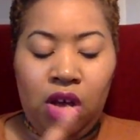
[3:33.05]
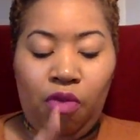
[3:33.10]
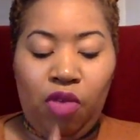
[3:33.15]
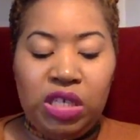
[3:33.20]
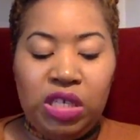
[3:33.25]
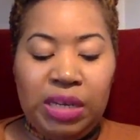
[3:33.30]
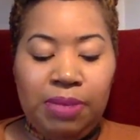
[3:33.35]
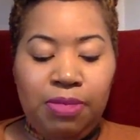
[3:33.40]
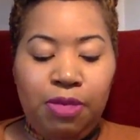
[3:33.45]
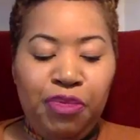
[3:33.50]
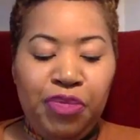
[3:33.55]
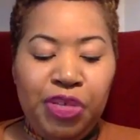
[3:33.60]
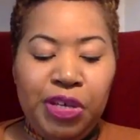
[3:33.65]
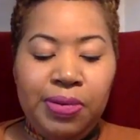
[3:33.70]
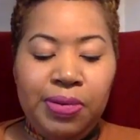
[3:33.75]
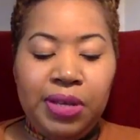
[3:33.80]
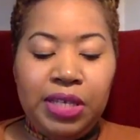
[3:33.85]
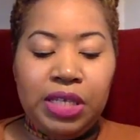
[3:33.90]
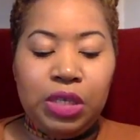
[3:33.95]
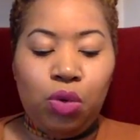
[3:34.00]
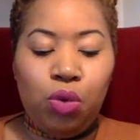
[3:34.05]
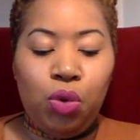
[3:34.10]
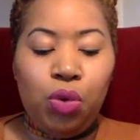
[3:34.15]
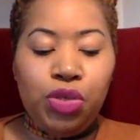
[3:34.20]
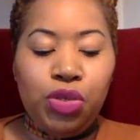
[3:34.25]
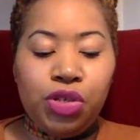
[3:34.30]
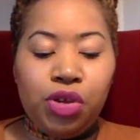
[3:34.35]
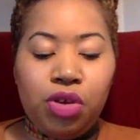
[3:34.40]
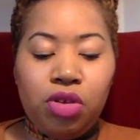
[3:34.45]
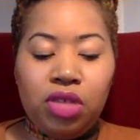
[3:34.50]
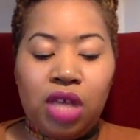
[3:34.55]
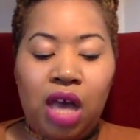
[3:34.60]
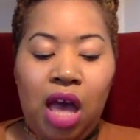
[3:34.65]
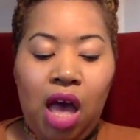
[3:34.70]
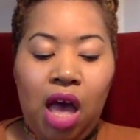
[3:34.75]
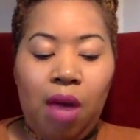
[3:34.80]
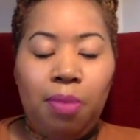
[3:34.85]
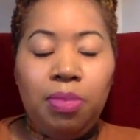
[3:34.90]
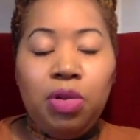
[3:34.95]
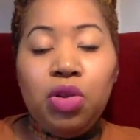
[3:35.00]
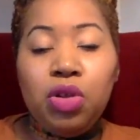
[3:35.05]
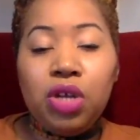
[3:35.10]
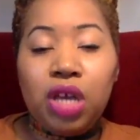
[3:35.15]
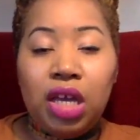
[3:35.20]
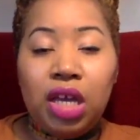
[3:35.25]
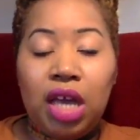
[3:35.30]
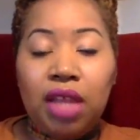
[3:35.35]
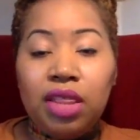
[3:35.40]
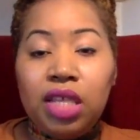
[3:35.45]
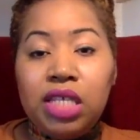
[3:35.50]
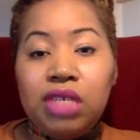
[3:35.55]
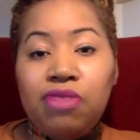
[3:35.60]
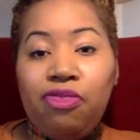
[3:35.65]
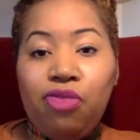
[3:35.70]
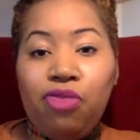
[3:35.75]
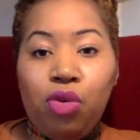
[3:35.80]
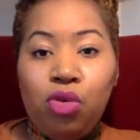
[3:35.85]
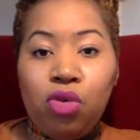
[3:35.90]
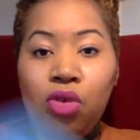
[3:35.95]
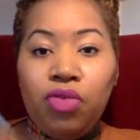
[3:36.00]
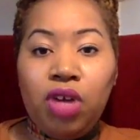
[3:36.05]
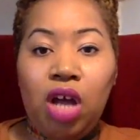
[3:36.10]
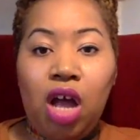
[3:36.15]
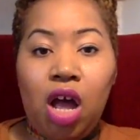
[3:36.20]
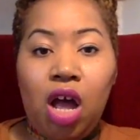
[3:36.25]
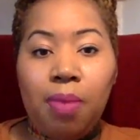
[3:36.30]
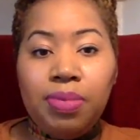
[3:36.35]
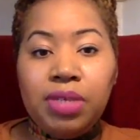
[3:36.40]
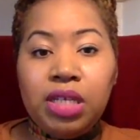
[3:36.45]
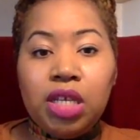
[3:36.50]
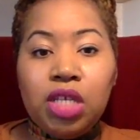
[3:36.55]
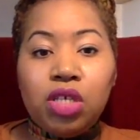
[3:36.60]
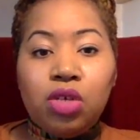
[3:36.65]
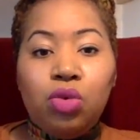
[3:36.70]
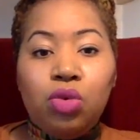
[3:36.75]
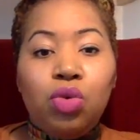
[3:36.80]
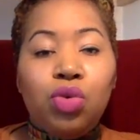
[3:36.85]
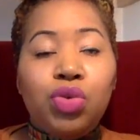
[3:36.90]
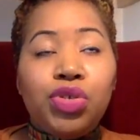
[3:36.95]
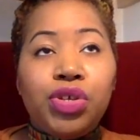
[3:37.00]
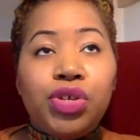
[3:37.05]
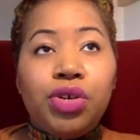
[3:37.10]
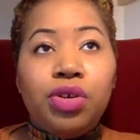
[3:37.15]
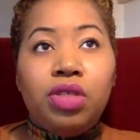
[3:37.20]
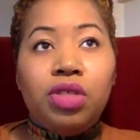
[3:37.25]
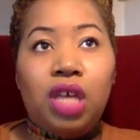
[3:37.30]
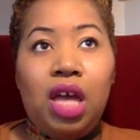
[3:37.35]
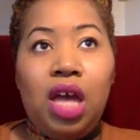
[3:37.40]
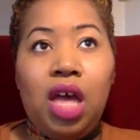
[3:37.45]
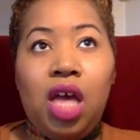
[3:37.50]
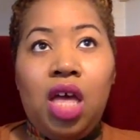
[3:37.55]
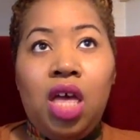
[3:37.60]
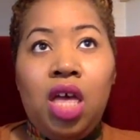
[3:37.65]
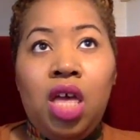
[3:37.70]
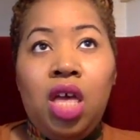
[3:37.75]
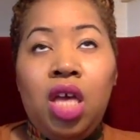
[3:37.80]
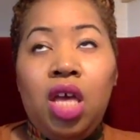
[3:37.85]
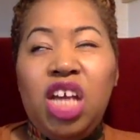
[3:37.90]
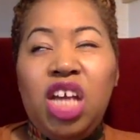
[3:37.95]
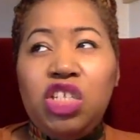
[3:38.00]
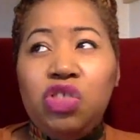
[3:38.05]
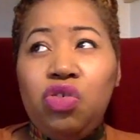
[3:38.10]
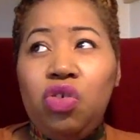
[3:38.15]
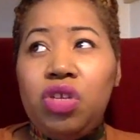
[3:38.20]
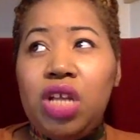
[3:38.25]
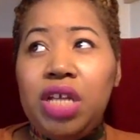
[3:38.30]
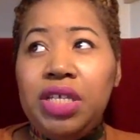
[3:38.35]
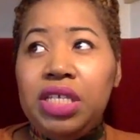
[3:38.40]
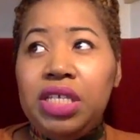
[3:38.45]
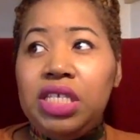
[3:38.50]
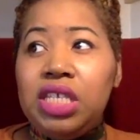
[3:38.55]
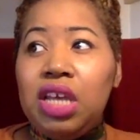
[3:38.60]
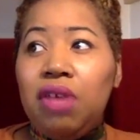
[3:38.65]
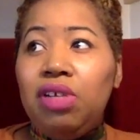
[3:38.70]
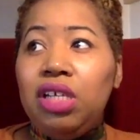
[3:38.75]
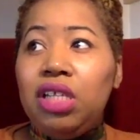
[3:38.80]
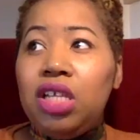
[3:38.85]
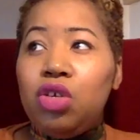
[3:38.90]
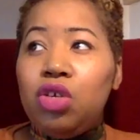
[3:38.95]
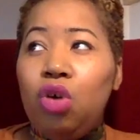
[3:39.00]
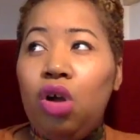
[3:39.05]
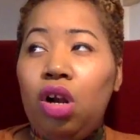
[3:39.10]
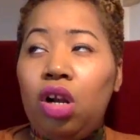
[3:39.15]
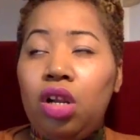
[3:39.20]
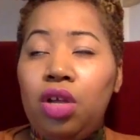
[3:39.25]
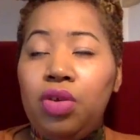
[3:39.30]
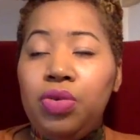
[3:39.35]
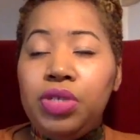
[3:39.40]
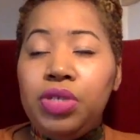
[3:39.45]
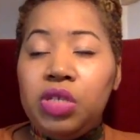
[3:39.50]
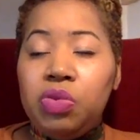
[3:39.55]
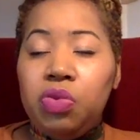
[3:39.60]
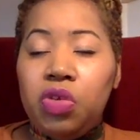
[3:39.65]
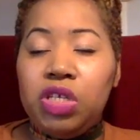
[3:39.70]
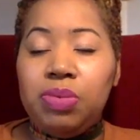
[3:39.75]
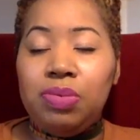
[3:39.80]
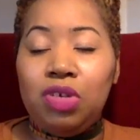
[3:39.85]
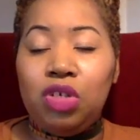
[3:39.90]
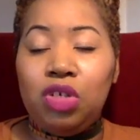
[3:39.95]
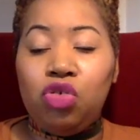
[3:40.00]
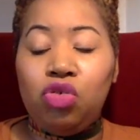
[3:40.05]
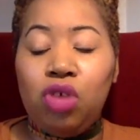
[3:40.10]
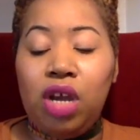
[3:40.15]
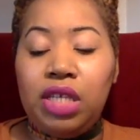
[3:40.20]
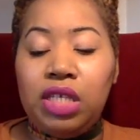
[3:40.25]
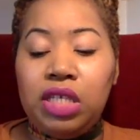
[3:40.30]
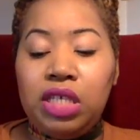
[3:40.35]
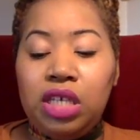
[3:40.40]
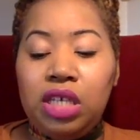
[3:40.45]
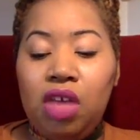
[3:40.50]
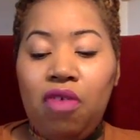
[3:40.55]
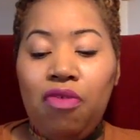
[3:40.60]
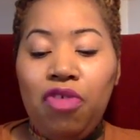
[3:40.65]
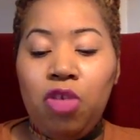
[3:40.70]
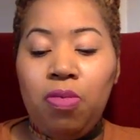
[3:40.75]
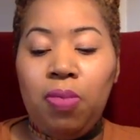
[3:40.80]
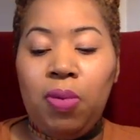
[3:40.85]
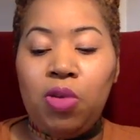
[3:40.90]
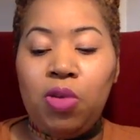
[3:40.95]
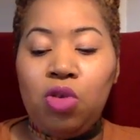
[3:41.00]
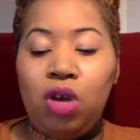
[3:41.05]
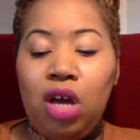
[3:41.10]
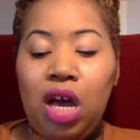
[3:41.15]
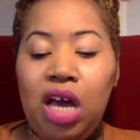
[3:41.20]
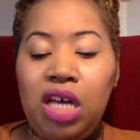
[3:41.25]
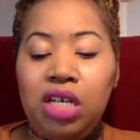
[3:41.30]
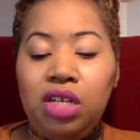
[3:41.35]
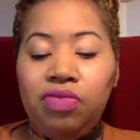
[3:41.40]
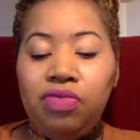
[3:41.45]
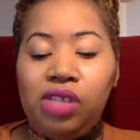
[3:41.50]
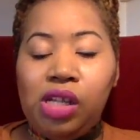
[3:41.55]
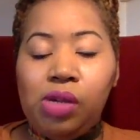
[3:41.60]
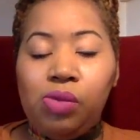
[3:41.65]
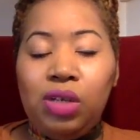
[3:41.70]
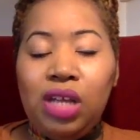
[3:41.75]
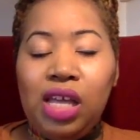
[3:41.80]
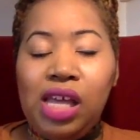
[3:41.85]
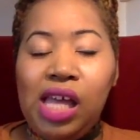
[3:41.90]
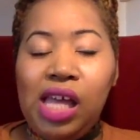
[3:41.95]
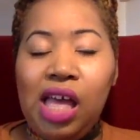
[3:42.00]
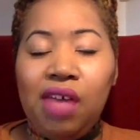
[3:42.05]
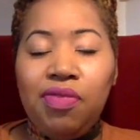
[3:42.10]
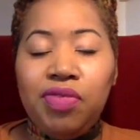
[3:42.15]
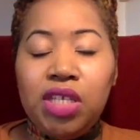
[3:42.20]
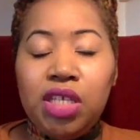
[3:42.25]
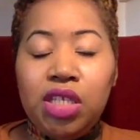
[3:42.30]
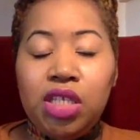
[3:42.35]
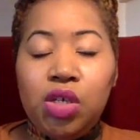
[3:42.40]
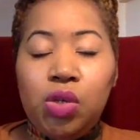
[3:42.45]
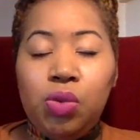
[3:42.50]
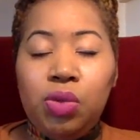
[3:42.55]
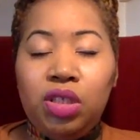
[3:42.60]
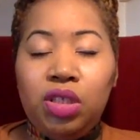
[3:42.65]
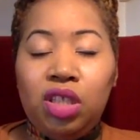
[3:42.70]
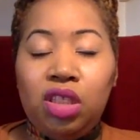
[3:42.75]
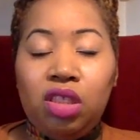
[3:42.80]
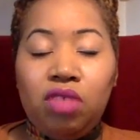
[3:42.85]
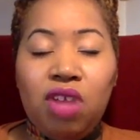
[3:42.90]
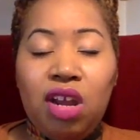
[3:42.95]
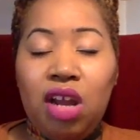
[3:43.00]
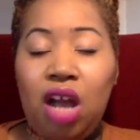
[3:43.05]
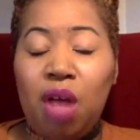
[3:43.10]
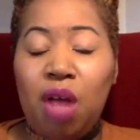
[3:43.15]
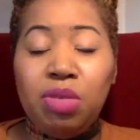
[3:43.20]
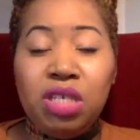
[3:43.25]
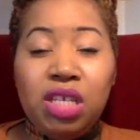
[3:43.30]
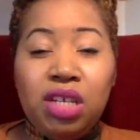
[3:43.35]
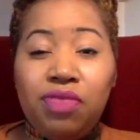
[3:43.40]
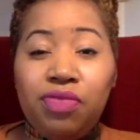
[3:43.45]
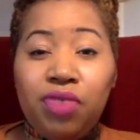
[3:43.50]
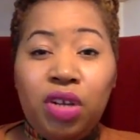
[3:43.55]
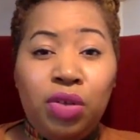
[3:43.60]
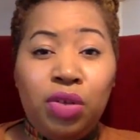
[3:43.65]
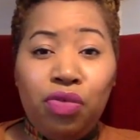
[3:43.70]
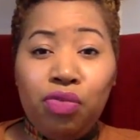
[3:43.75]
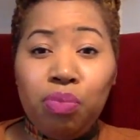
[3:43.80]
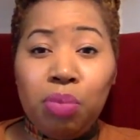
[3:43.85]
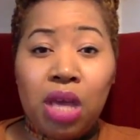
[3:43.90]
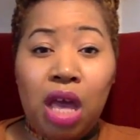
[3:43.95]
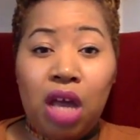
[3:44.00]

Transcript: For some of you, it's also that, I'm looking at this 4 of Cups, and it's also that it's not necessarily that you're close to what Spirit's trying to give you, but you're kind of like, well, I have to deal with the 3 cups in front of me.